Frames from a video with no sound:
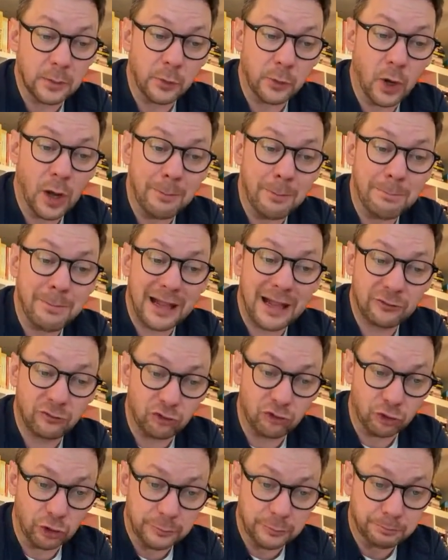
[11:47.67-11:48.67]

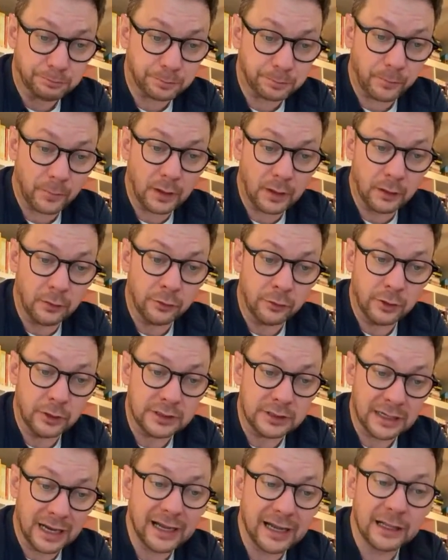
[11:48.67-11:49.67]
imagine the
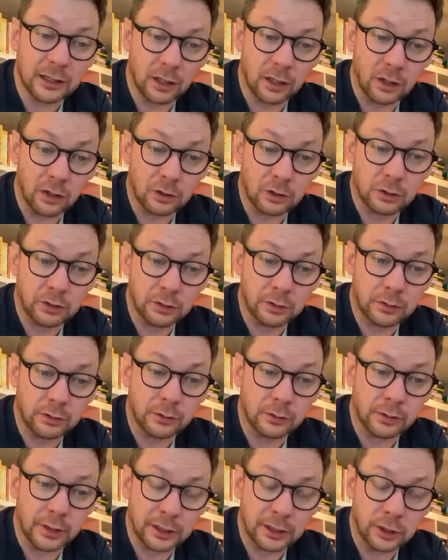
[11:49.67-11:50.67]
dialogue
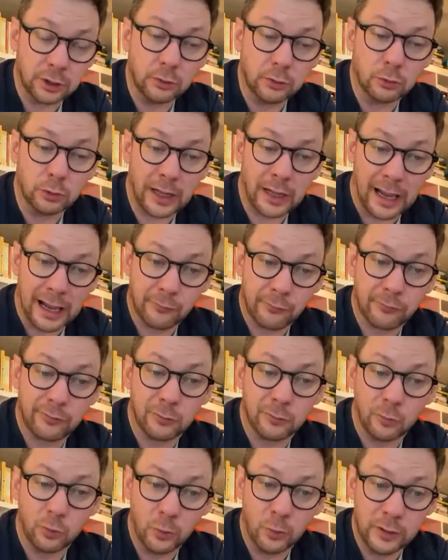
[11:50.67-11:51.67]
that you would have
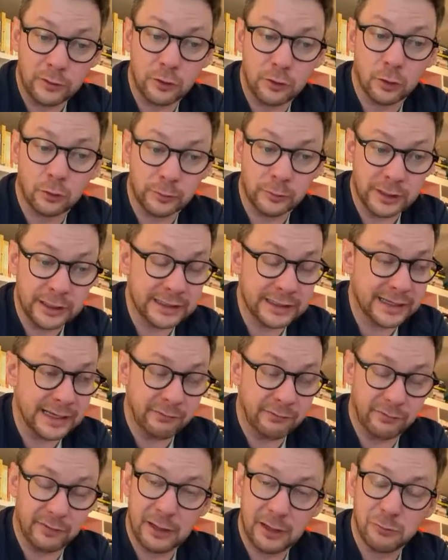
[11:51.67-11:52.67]
with your reader
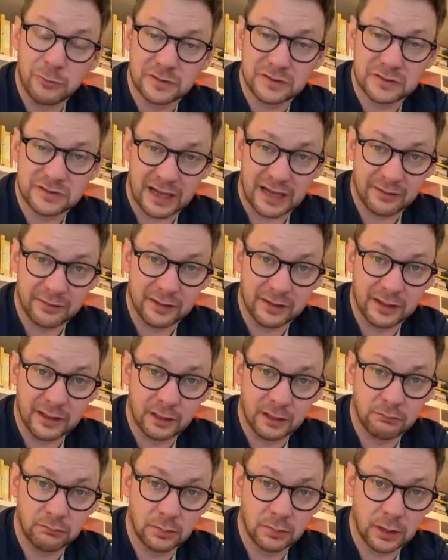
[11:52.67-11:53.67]
if they were sat there
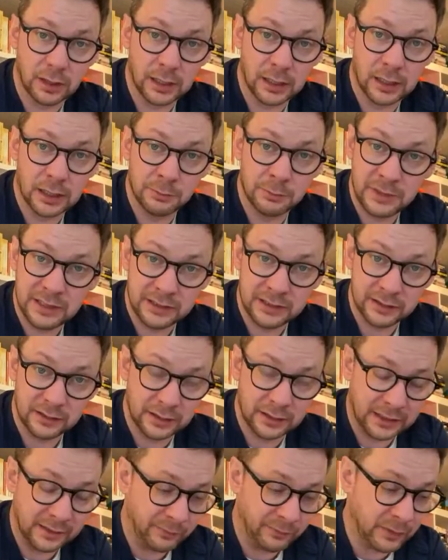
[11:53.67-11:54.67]

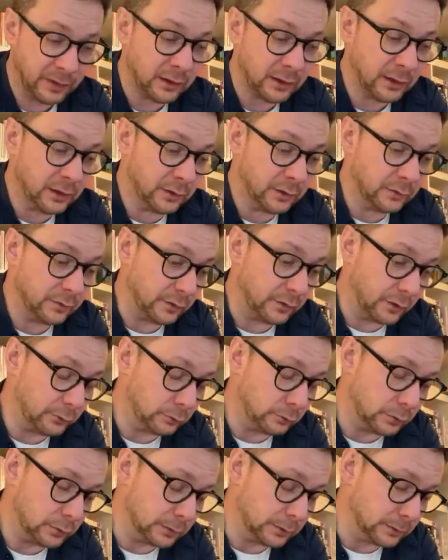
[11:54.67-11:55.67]
immediately. So
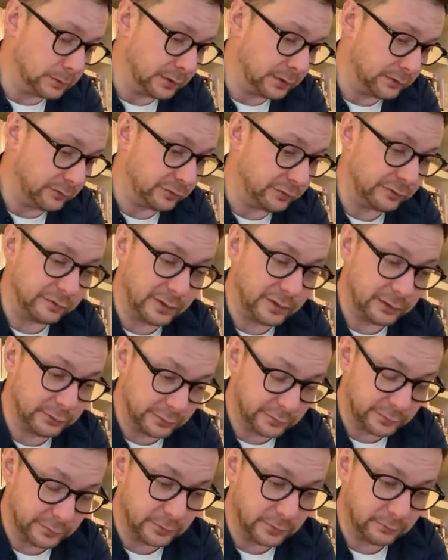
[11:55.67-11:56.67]
for fear
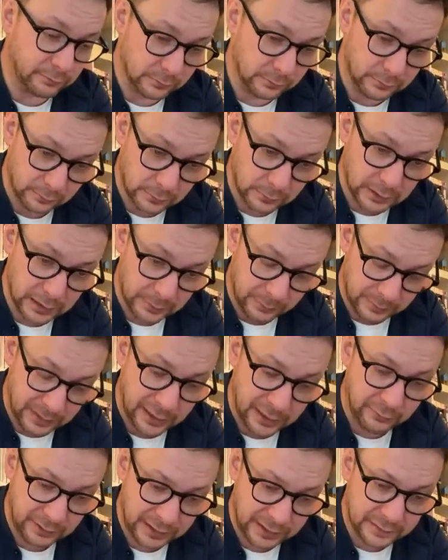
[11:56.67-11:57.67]
of
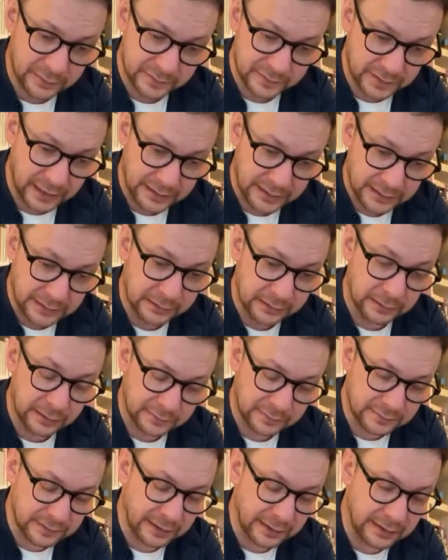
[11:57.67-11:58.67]
appearing insane,
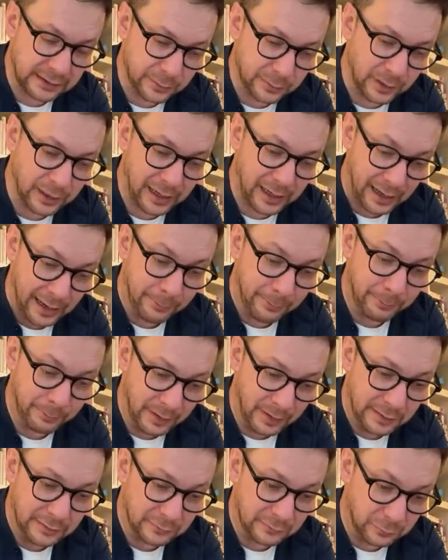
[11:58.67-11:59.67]
let's take my
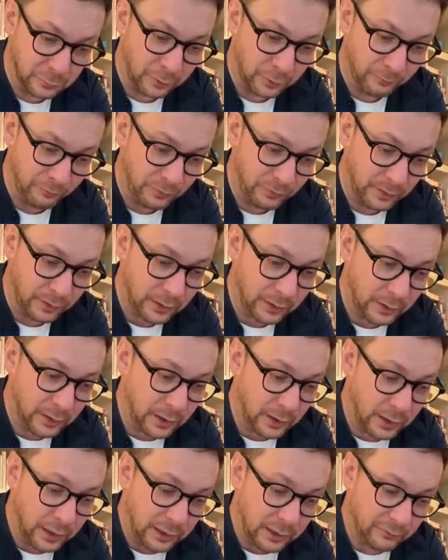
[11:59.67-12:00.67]
ham-based one.
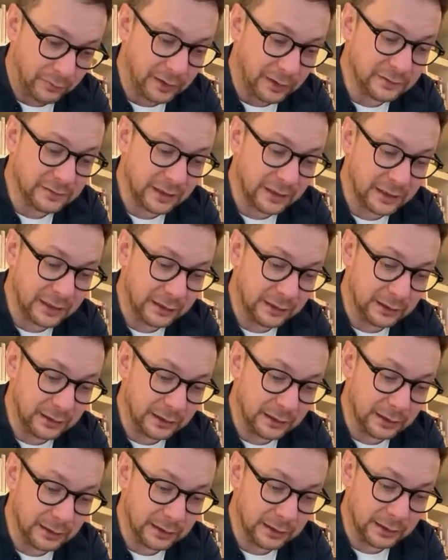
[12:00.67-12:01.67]
If I say,
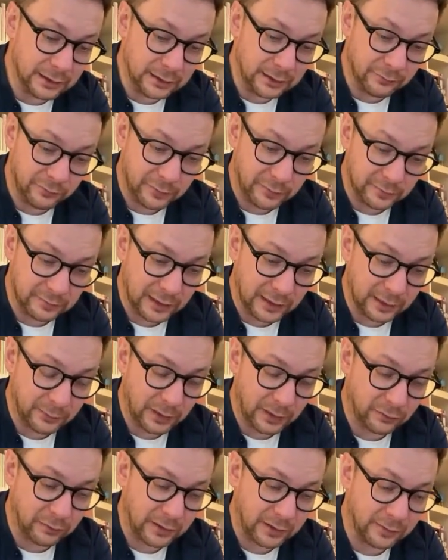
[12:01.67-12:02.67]
first line of my
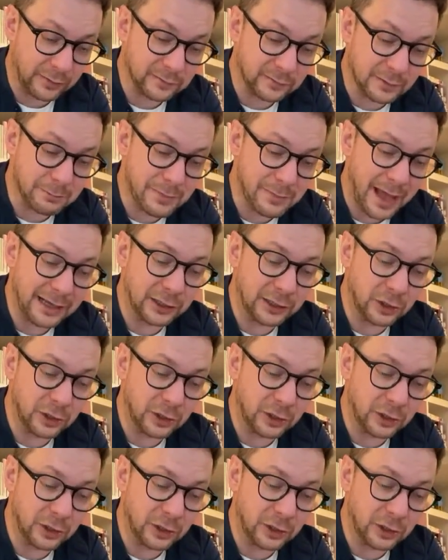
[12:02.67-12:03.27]
thing, there's a man